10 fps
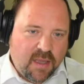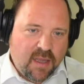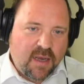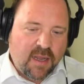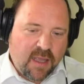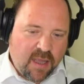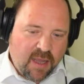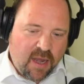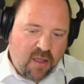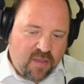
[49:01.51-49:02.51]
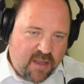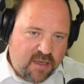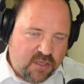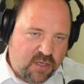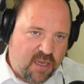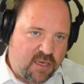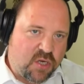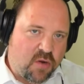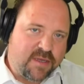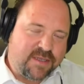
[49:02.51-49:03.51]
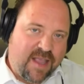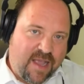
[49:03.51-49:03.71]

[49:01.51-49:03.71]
And again, I think insurance, that's